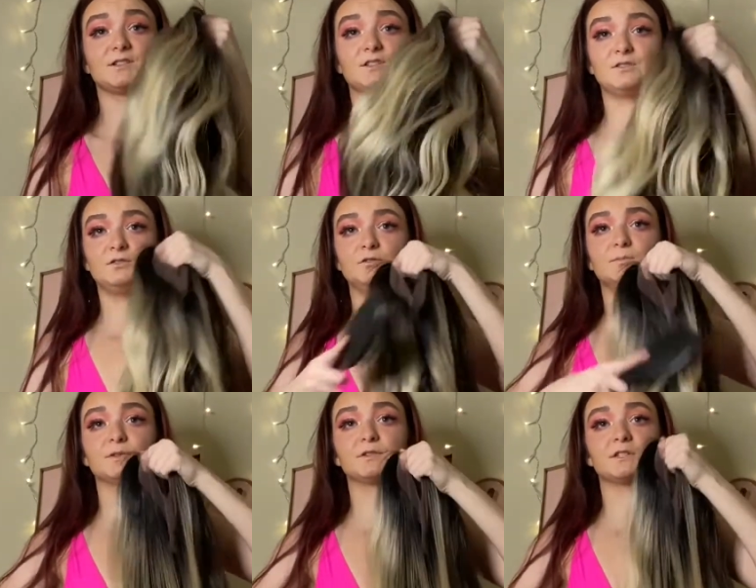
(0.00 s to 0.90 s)

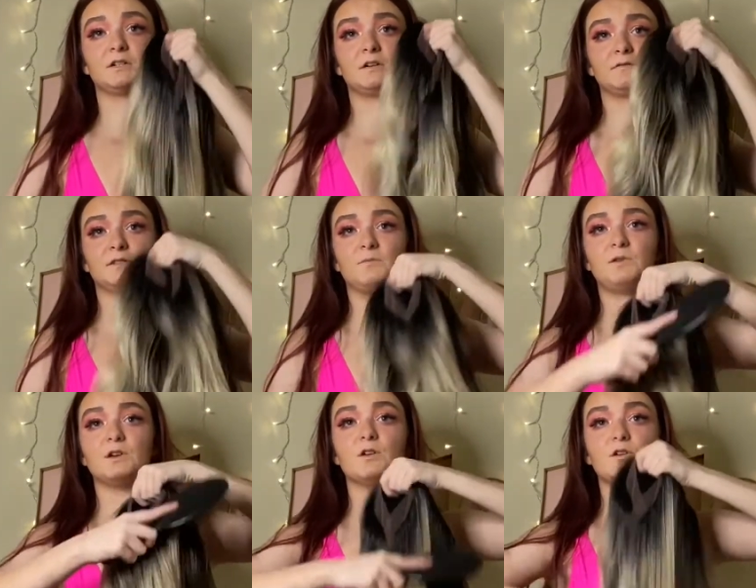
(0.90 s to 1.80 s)
super soft to be
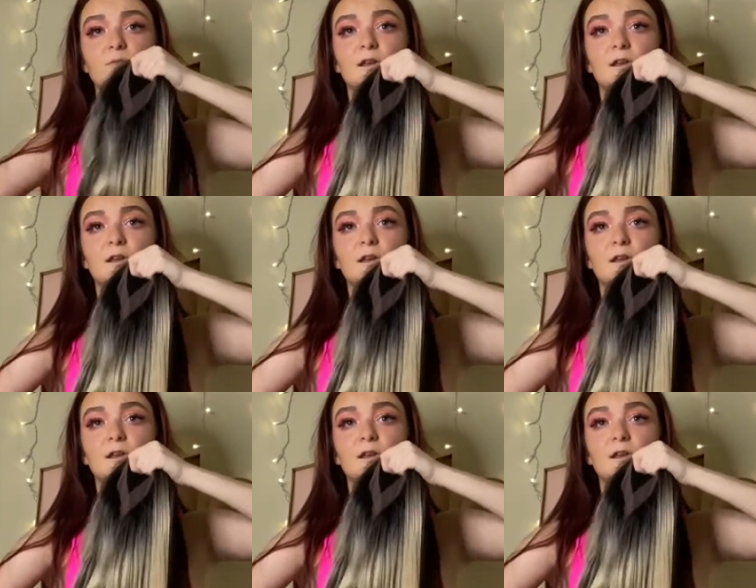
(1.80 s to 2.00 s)
a human